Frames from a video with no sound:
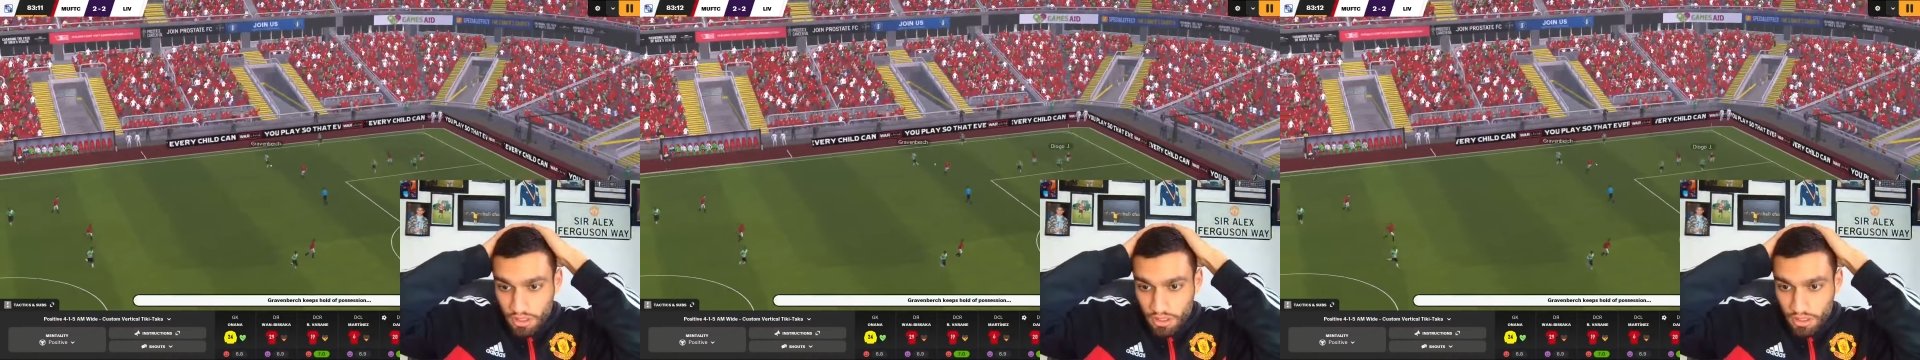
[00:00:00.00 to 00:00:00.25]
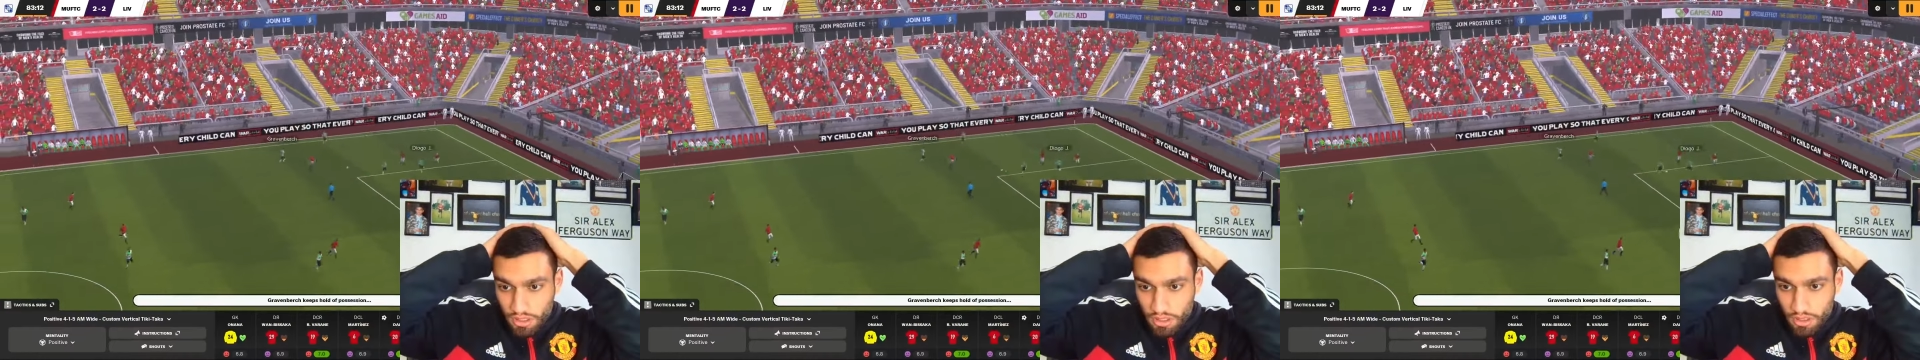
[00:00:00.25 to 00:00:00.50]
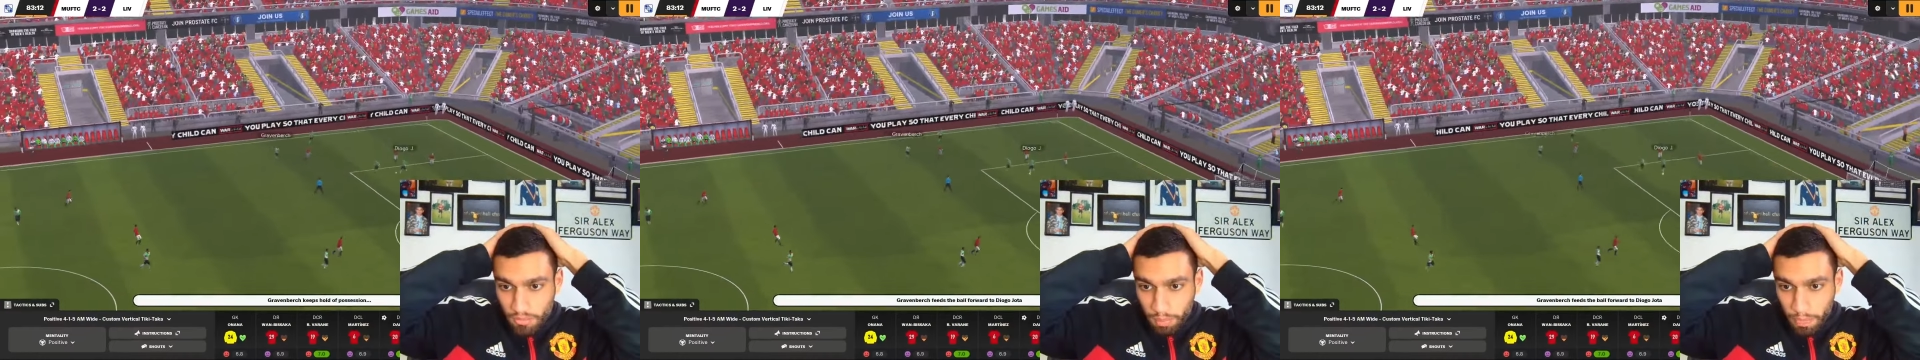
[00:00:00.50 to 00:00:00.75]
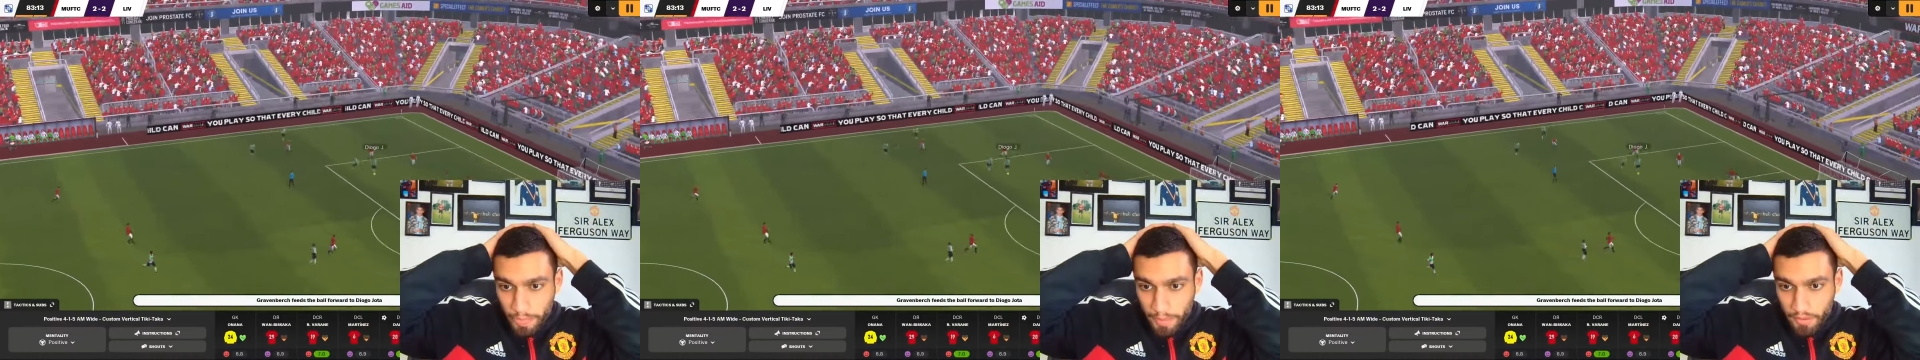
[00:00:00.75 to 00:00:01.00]

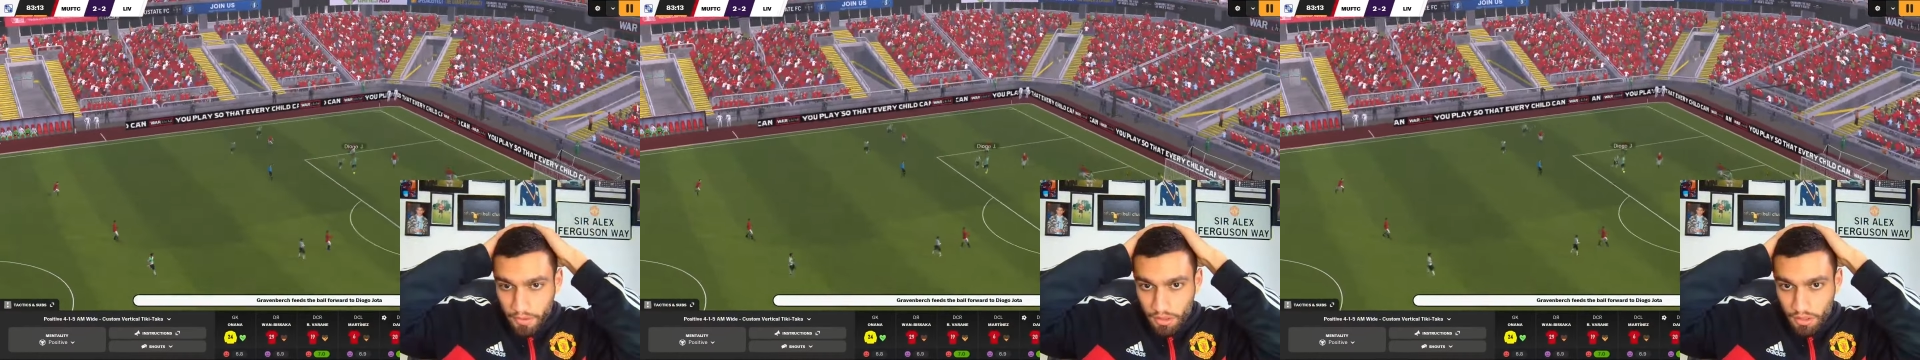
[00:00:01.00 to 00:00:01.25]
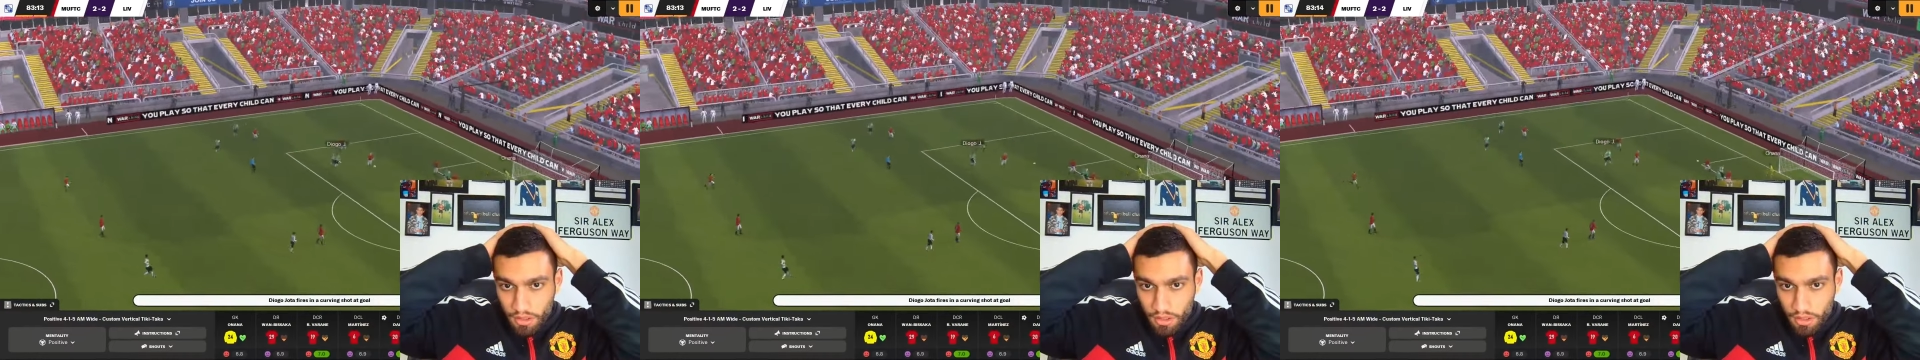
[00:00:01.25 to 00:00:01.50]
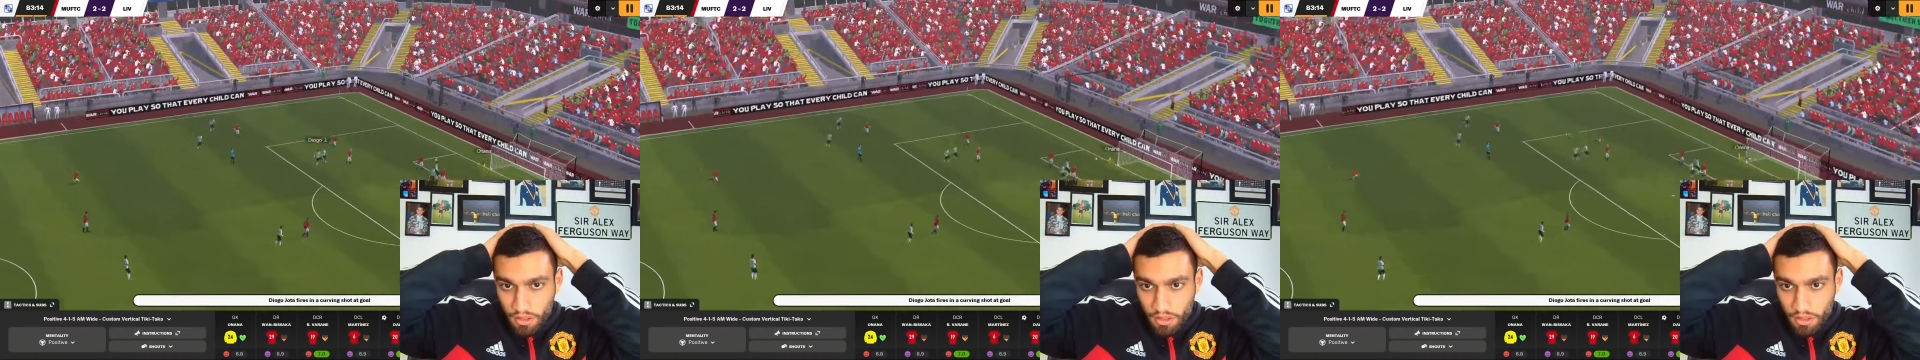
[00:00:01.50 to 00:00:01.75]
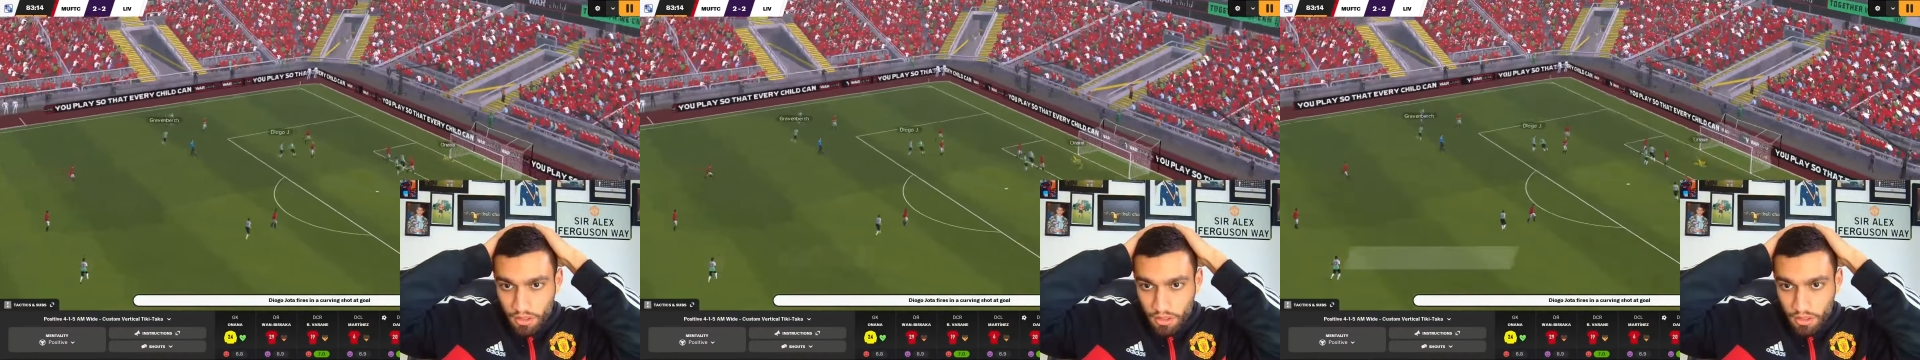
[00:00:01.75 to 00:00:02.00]

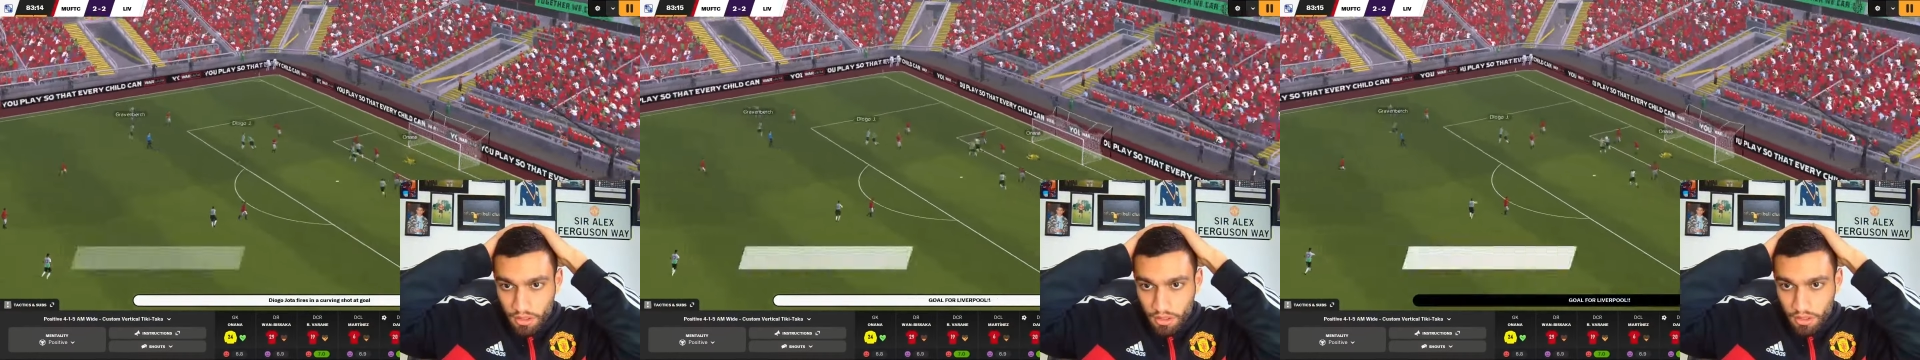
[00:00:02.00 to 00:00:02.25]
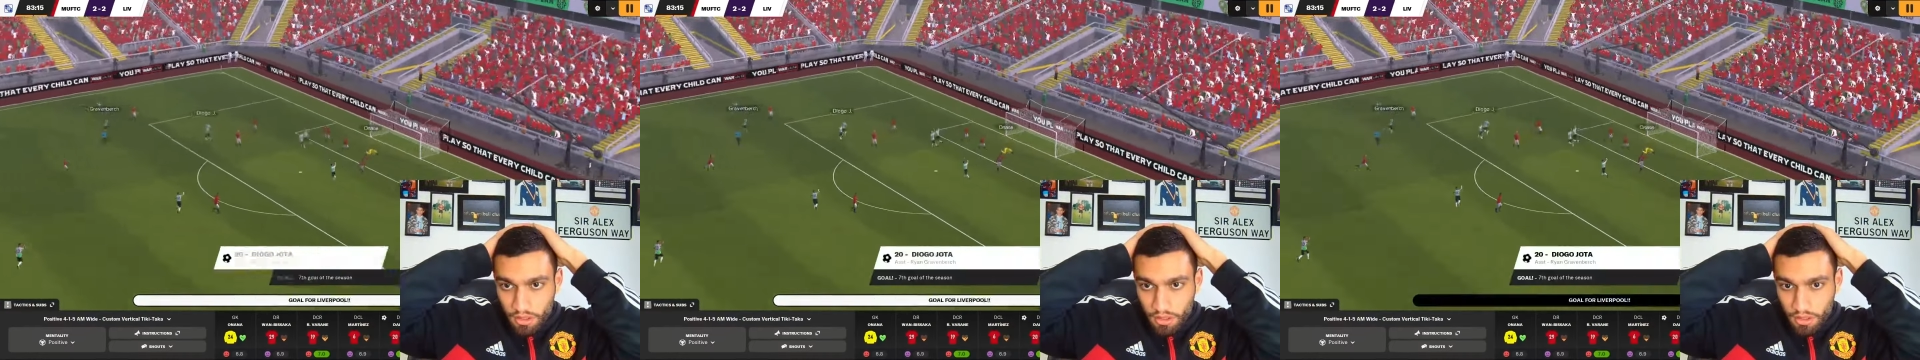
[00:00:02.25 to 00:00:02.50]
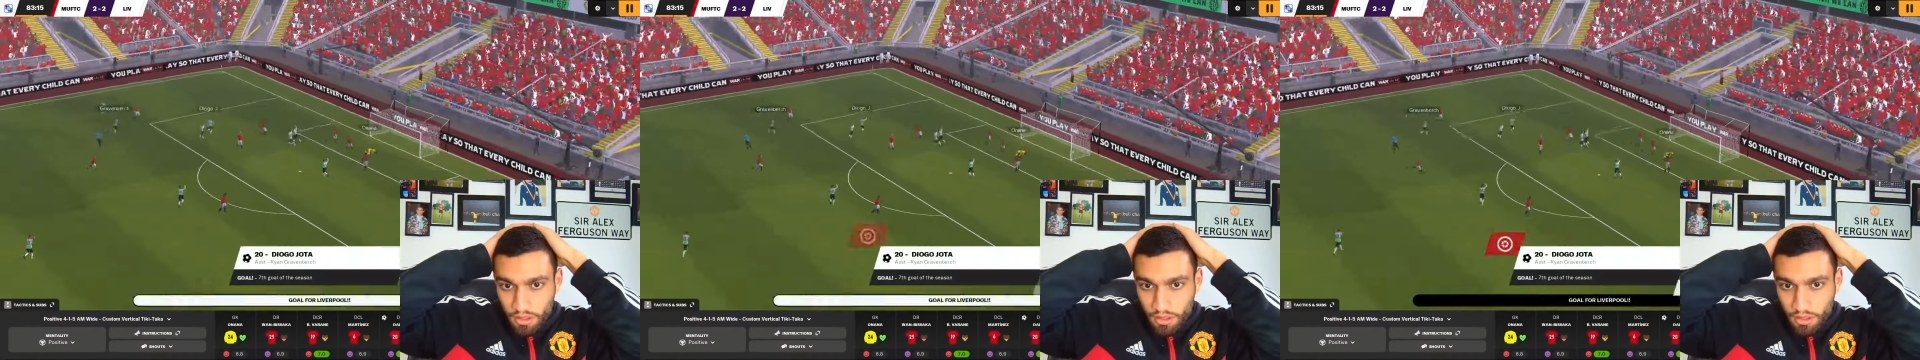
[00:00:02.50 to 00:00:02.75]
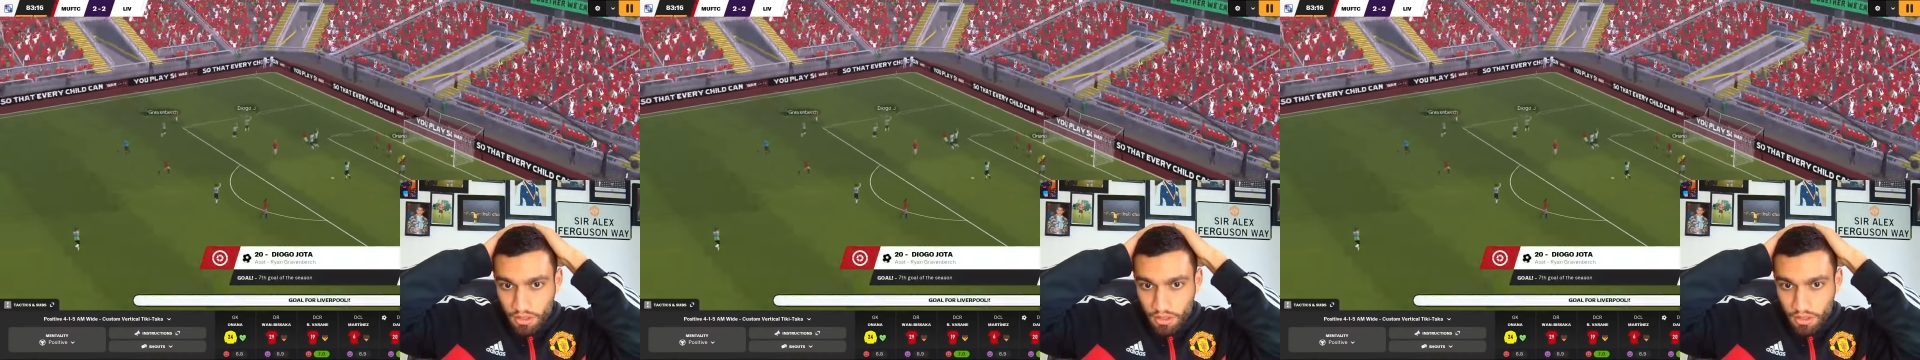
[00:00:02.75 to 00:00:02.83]
No one is speaking in this clip.